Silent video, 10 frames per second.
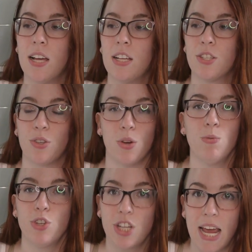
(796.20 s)
So
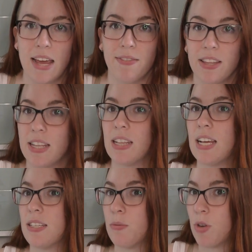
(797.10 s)
don't shave and then
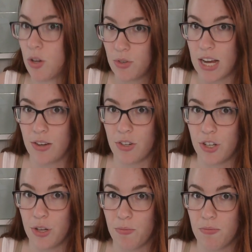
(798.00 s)
let someone go down on
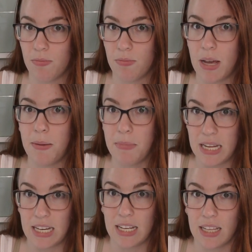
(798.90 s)
you
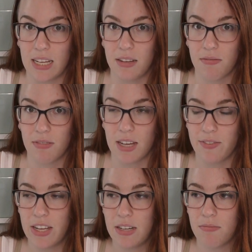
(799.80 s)
immediately.
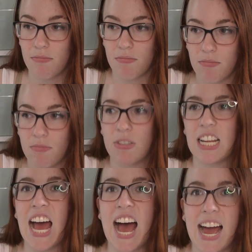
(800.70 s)
Give it
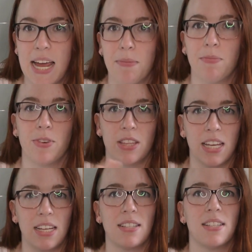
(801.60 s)
time for
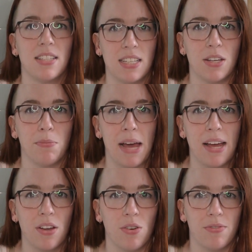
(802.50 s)
things to seal
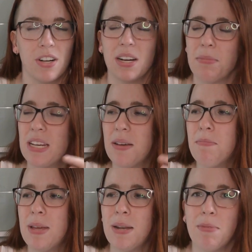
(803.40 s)
back over. And I mean, at
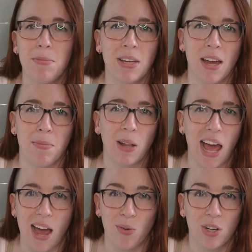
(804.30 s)
minimum, a couple
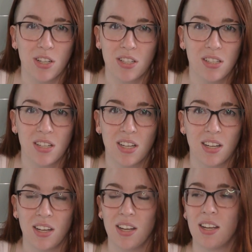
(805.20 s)
hours.
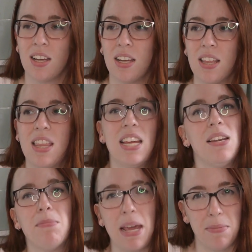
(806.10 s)

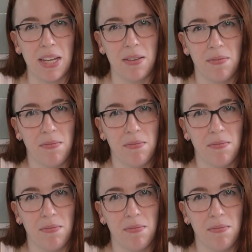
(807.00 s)
Then maybe.